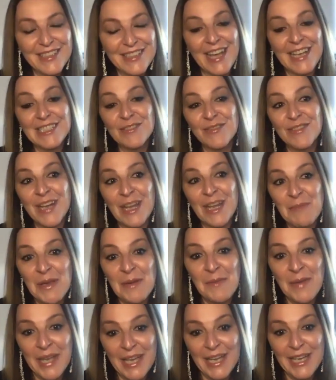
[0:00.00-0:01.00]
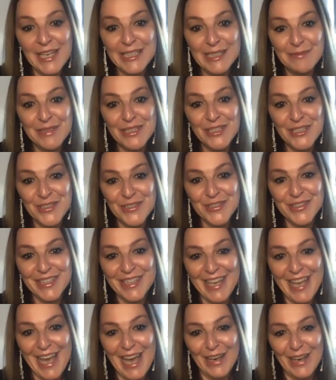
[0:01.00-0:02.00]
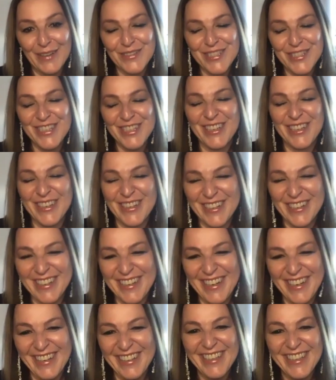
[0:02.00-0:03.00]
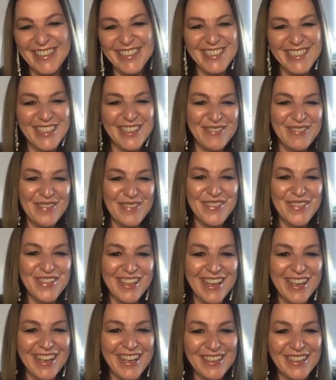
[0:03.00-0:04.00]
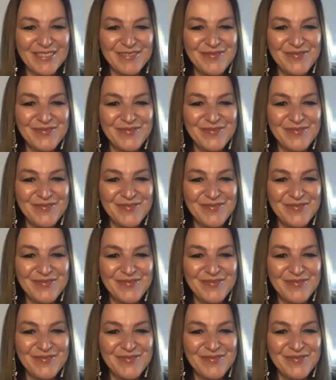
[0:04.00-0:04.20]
that's when I met my husband shortly after. Do you remember that?